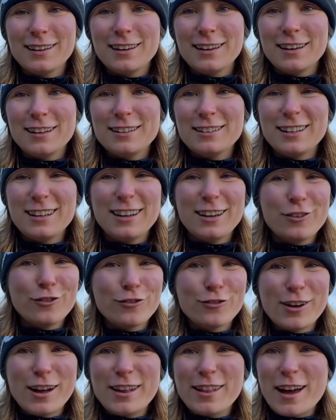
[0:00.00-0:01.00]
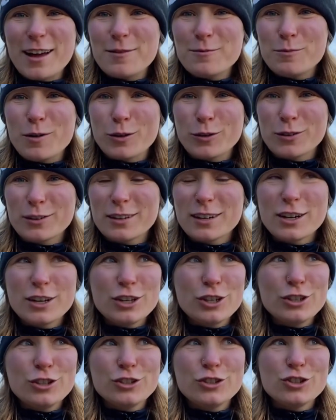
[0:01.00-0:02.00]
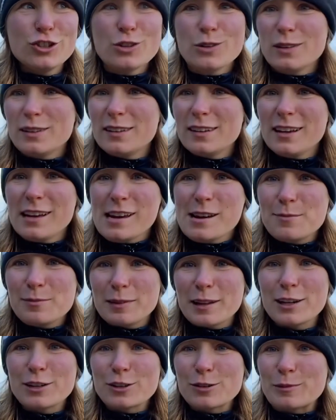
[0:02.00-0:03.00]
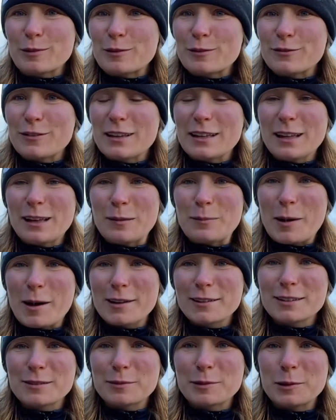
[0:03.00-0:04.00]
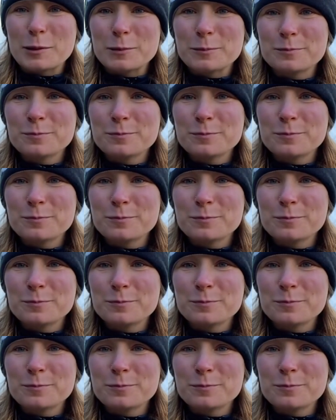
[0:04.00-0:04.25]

Seeing if you find that most juicy, pleasurable feeling possible.